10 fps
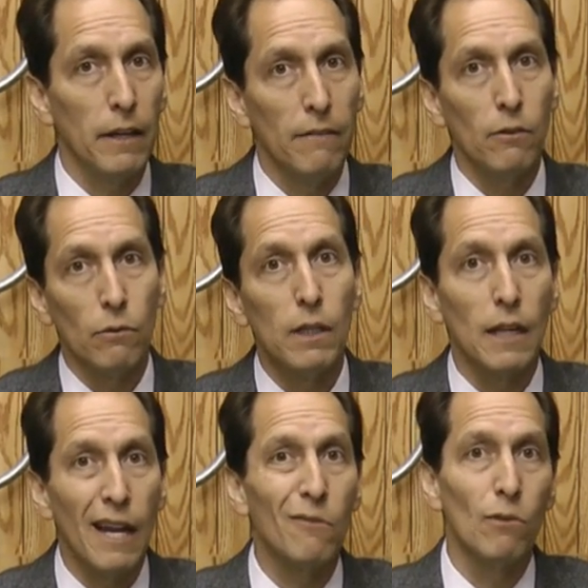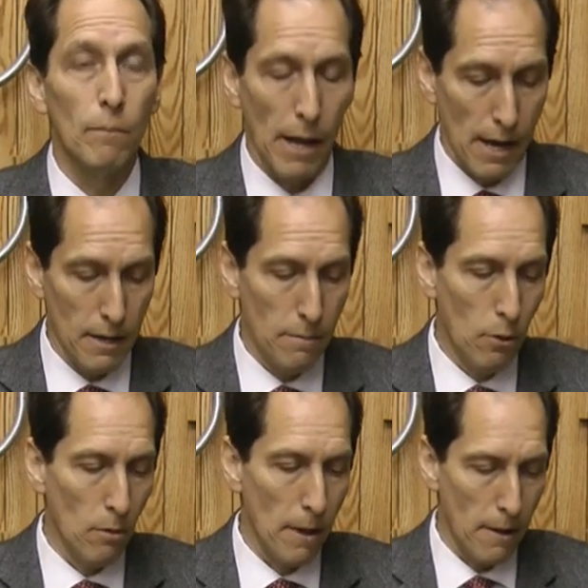You have to really kind of rip at it to
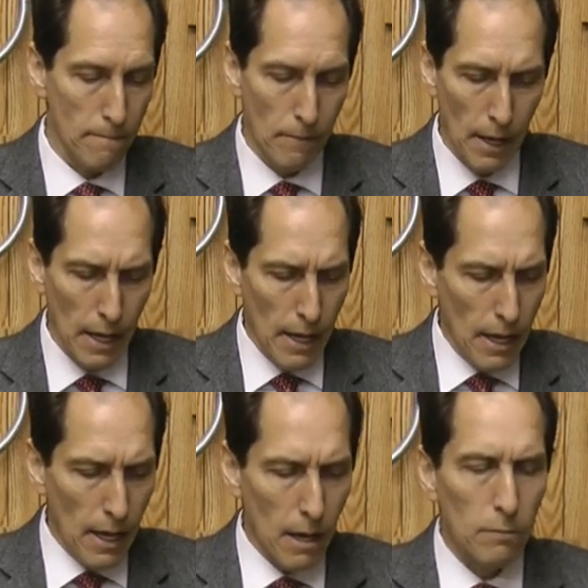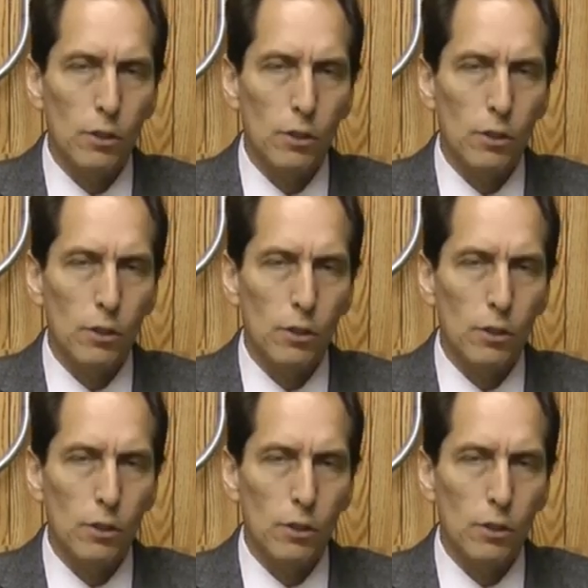pull them out.